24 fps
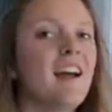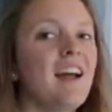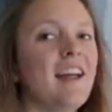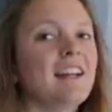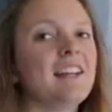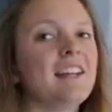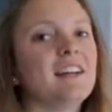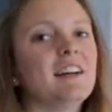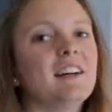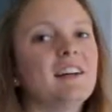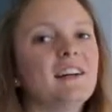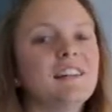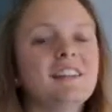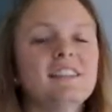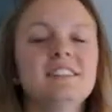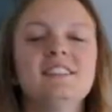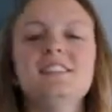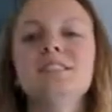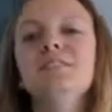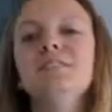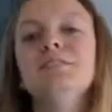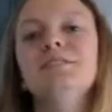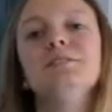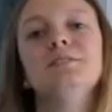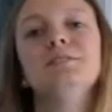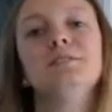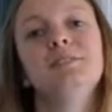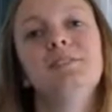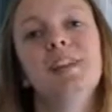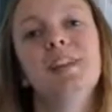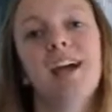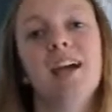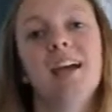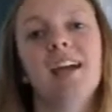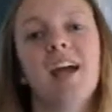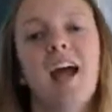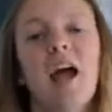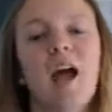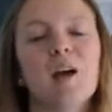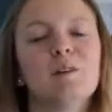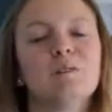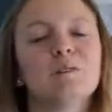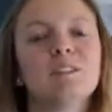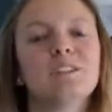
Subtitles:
Hey guys! Today I was